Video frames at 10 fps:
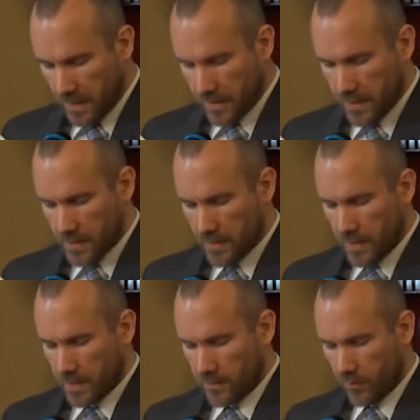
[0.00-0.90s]
these
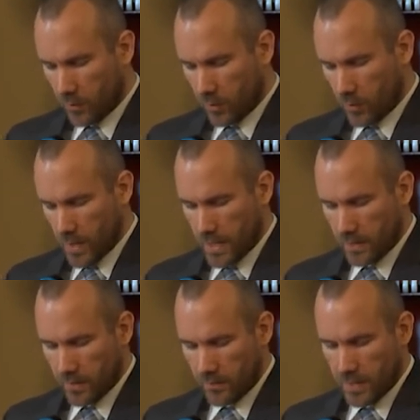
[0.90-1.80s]
things fall away
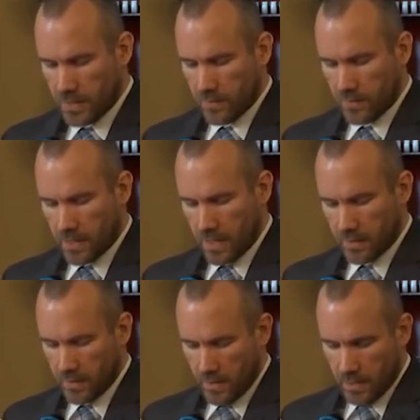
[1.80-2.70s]
in the face of
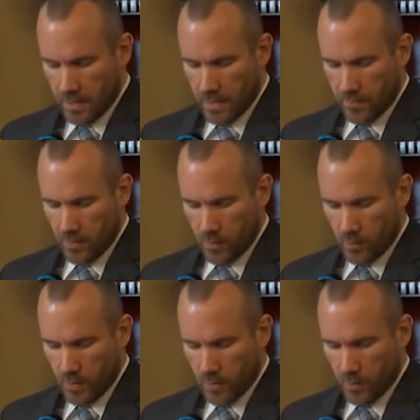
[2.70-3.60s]
death, leaving
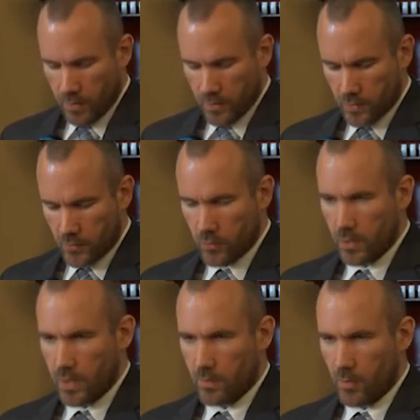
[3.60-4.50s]
only what is
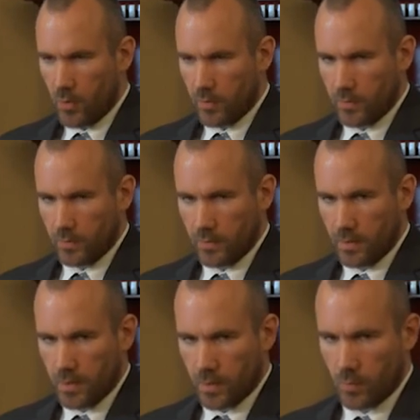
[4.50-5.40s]
truly important,"
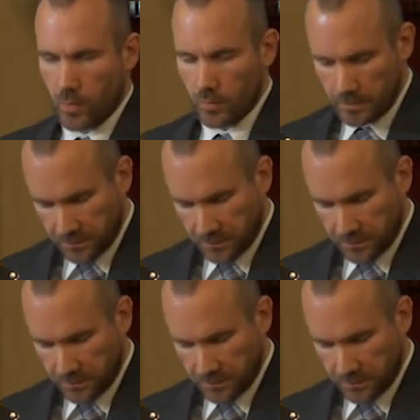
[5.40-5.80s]
unquote.